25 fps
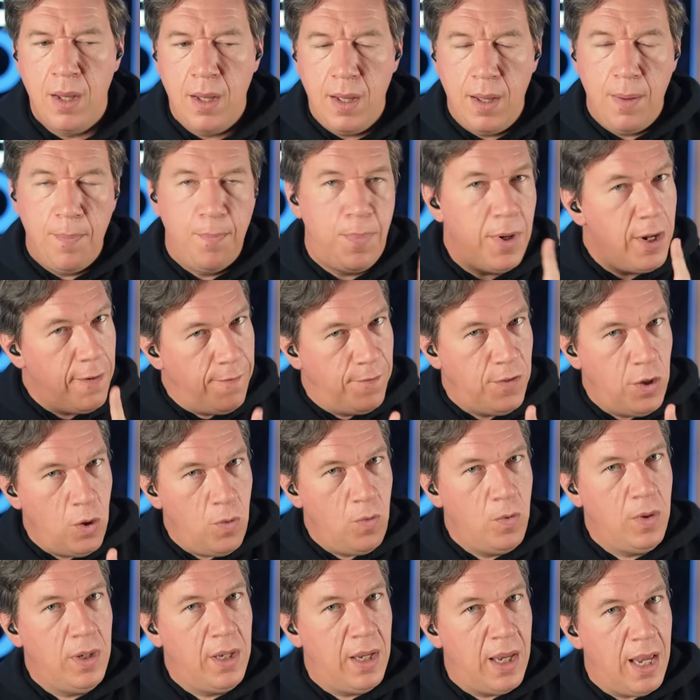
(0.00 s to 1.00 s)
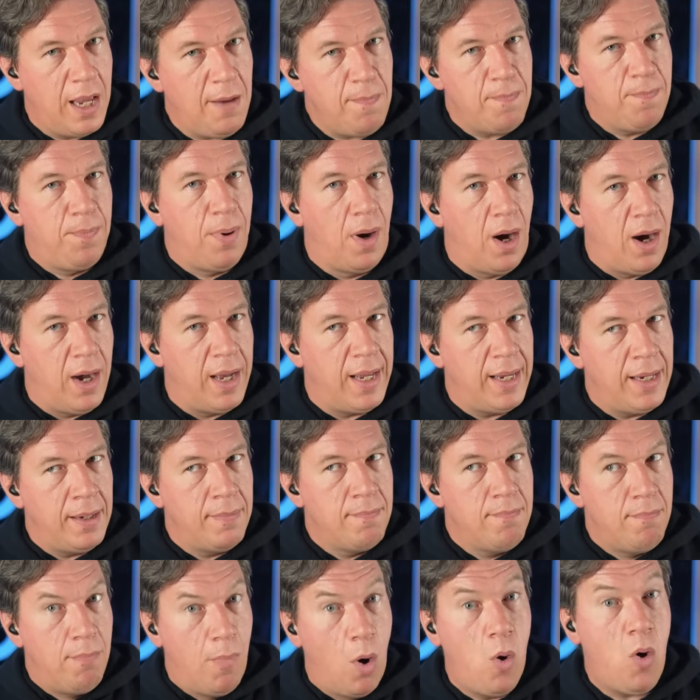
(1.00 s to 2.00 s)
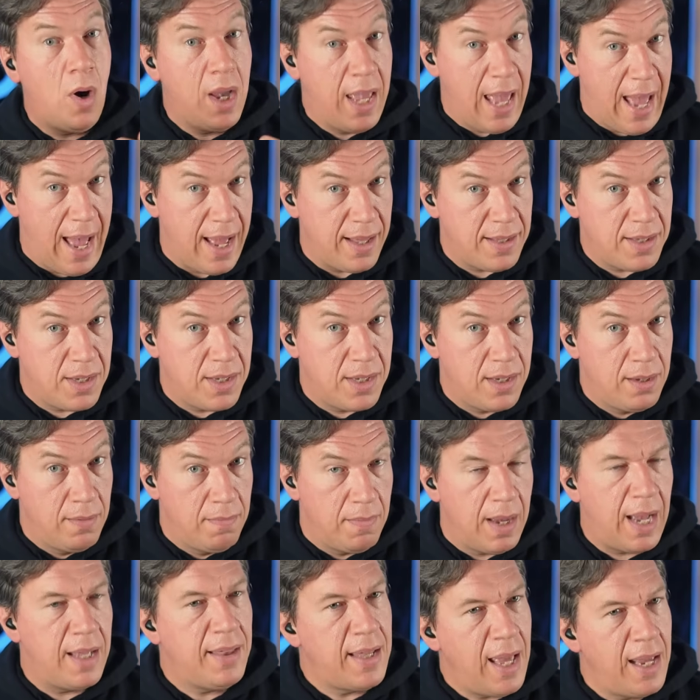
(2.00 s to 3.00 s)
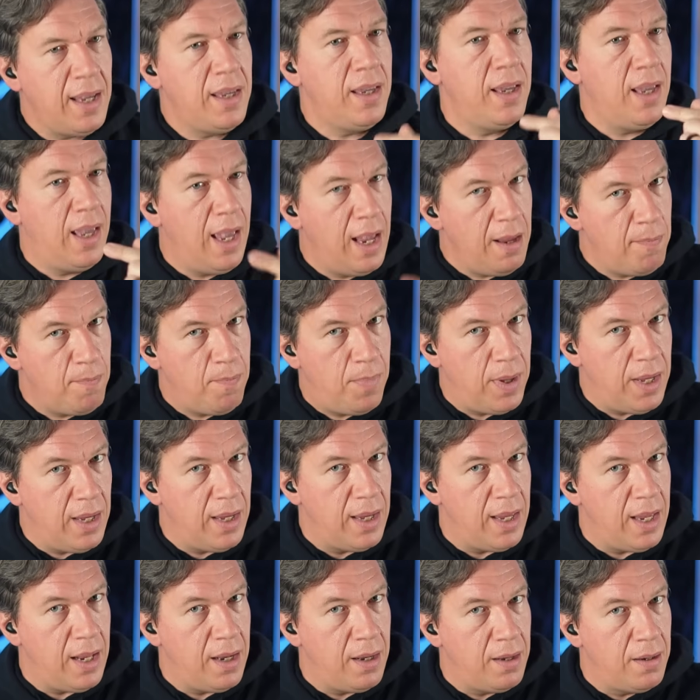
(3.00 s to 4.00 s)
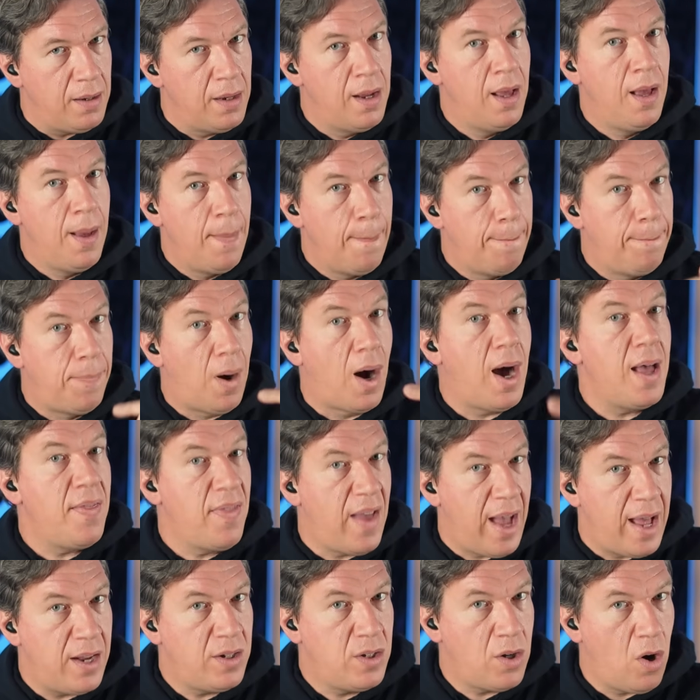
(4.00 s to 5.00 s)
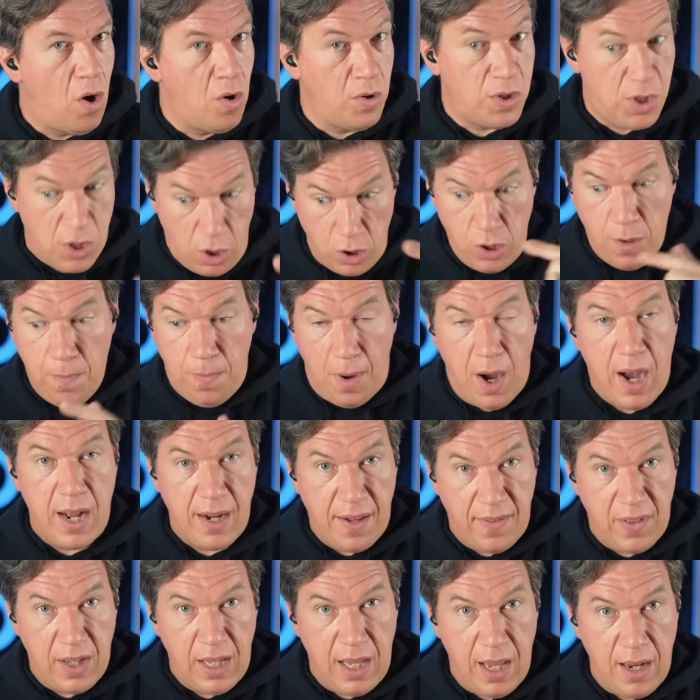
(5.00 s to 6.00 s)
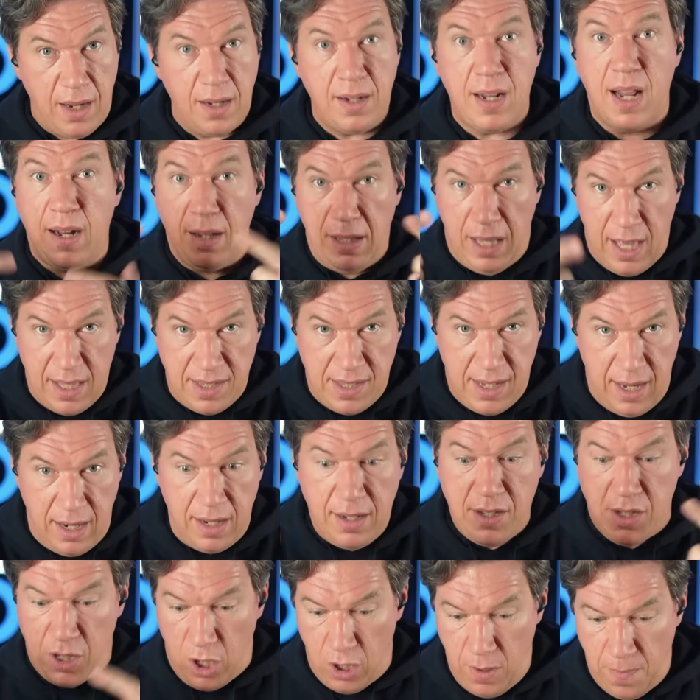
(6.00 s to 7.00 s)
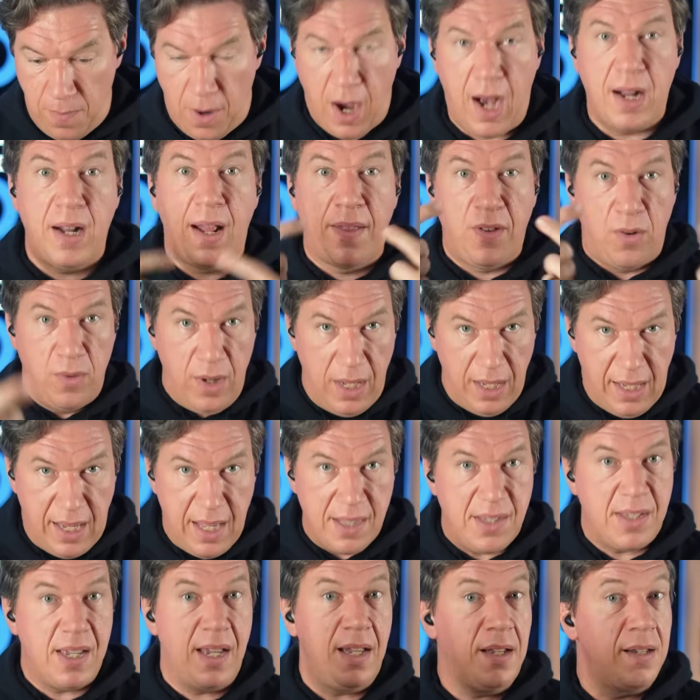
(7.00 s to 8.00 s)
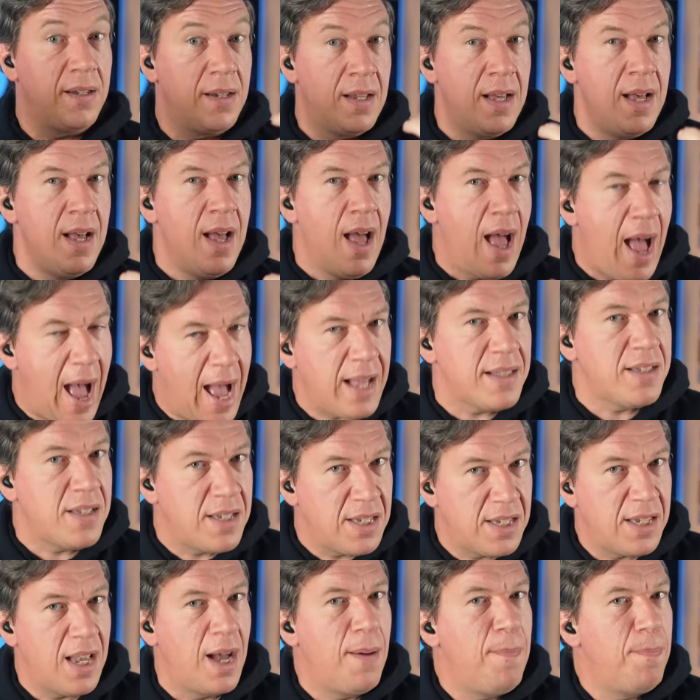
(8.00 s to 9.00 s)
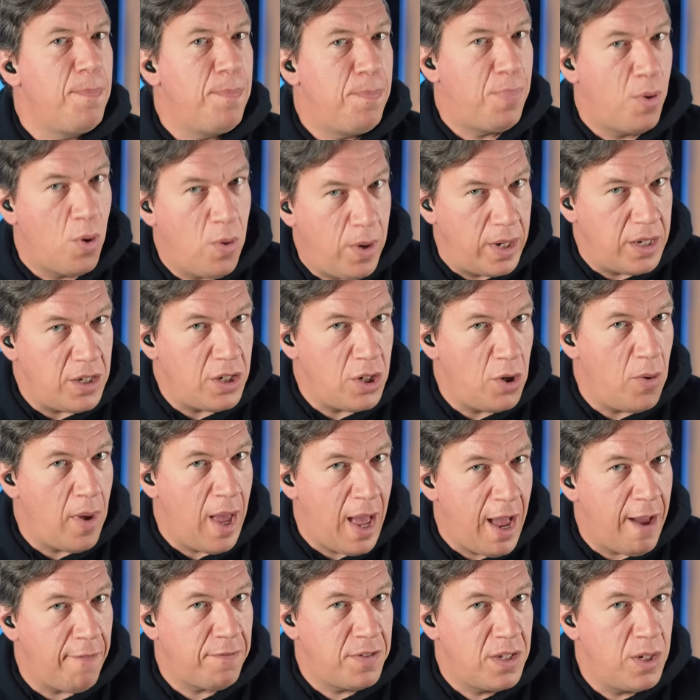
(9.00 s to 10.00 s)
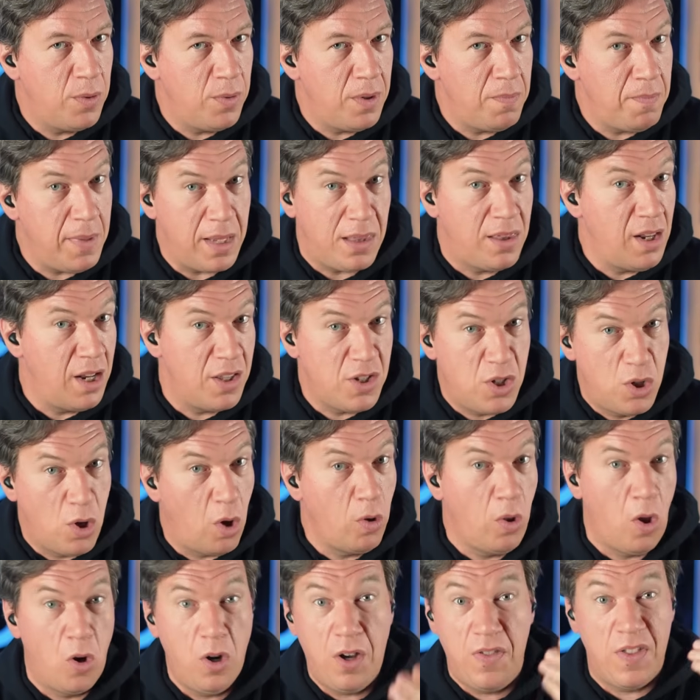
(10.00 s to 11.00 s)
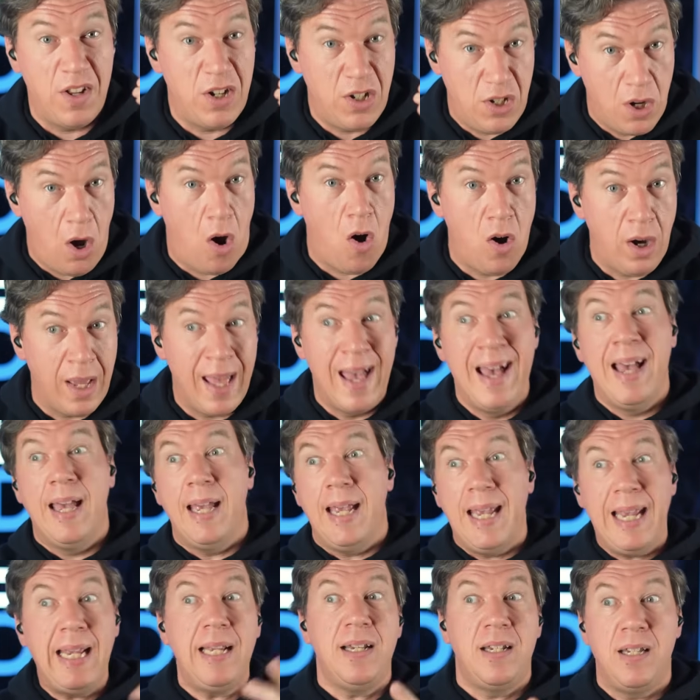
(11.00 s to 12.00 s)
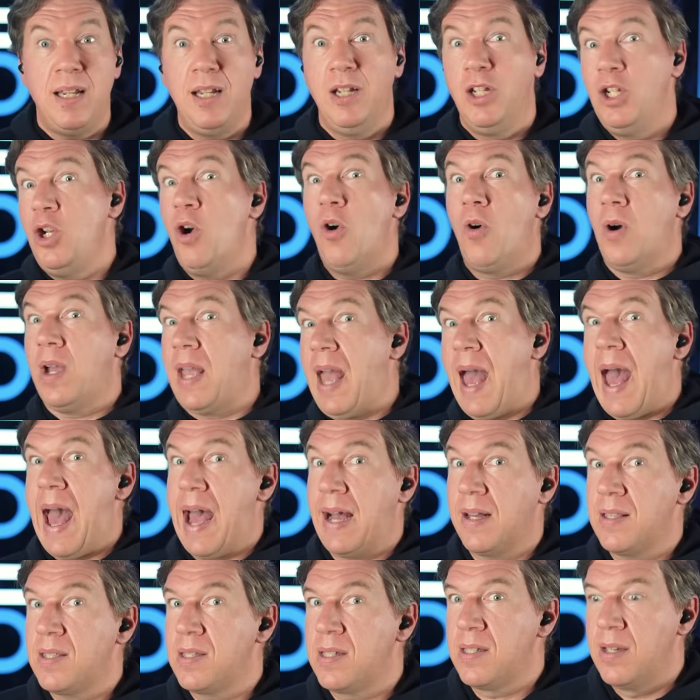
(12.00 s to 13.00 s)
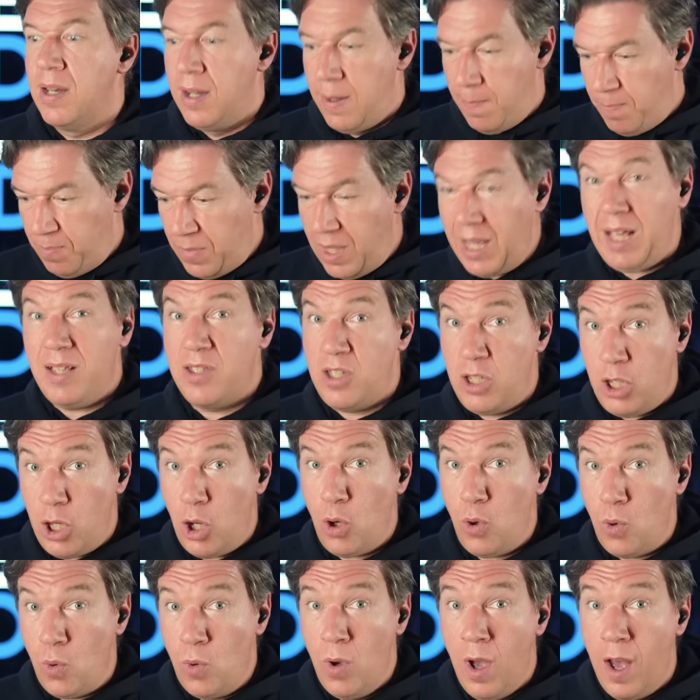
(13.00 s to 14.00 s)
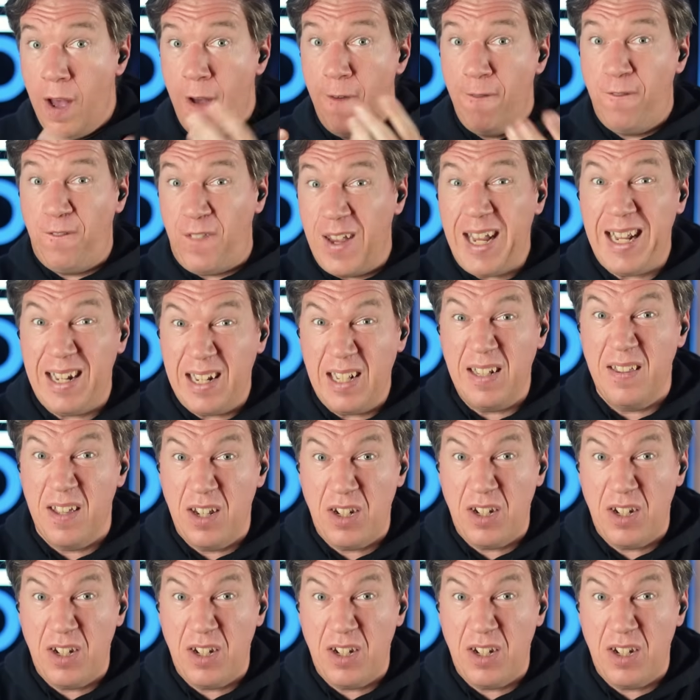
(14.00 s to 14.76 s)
But if you keep buying more cats and they keep being eaten by that dog, so you buy another kitten and it gets eaten, so you buy another and it gets eaten, at some point you have to admit that it's no longer the dog eating your cats, it's you feeding the